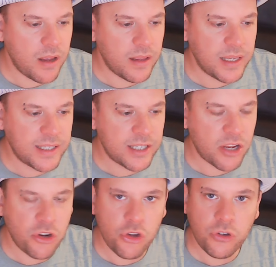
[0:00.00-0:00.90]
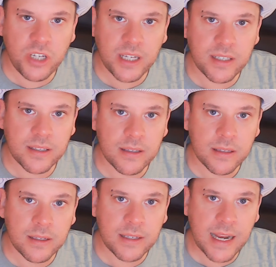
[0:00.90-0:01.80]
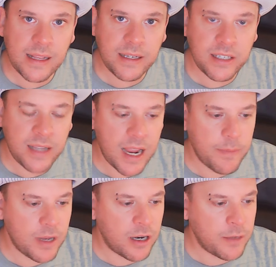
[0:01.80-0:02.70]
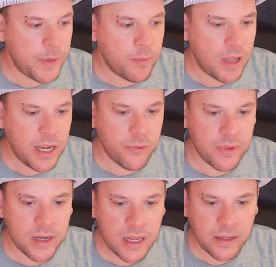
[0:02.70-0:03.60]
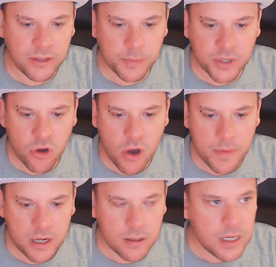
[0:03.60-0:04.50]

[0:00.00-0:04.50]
This is a new chess daily game that I'm going to be playing with another subscriber.